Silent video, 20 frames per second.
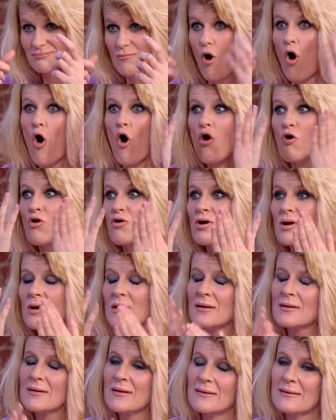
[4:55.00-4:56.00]
on.
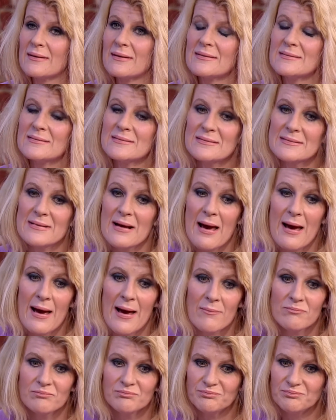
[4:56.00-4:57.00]
And
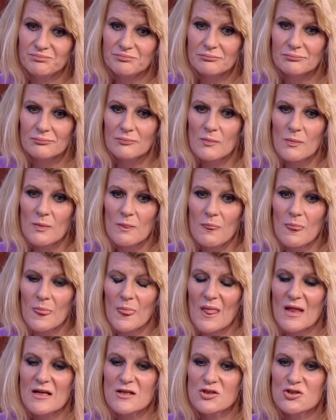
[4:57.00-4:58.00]
um,
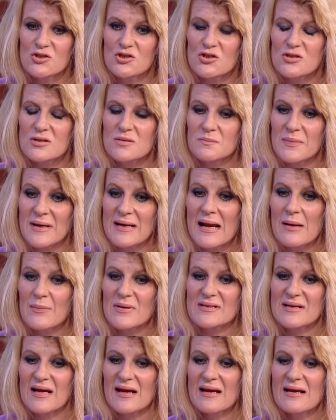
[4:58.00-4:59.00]
just being able
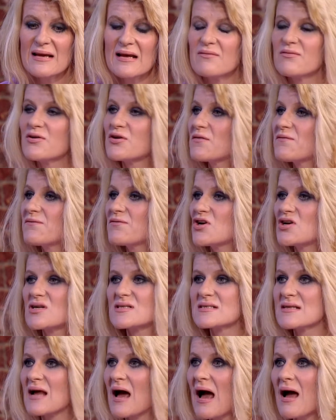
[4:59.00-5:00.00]
to hear for the
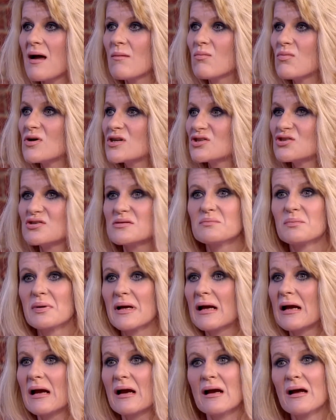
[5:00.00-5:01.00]
first time or just.
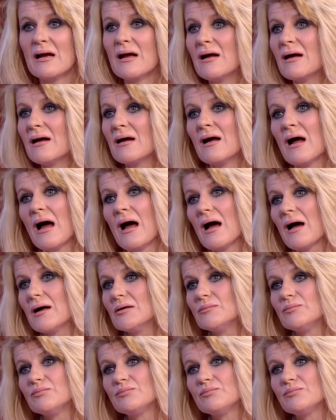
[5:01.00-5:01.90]
Uh, were you?